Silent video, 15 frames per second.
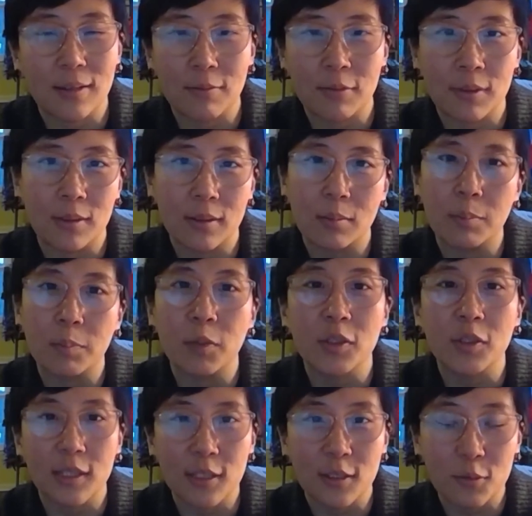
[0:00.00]
given the
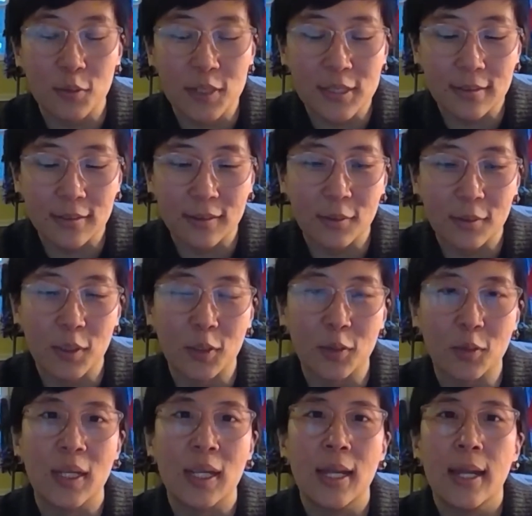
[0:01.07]
book that you recently
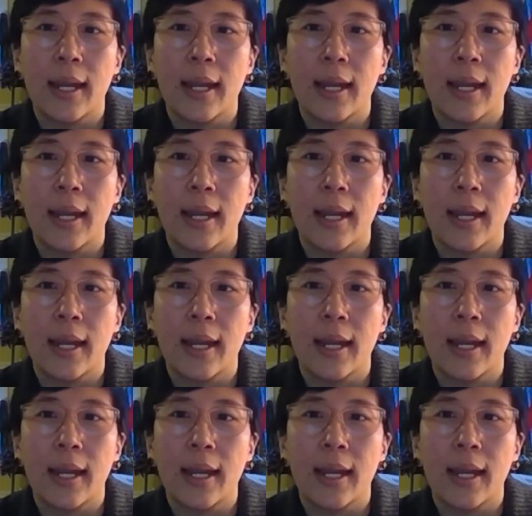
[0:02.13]
wrote.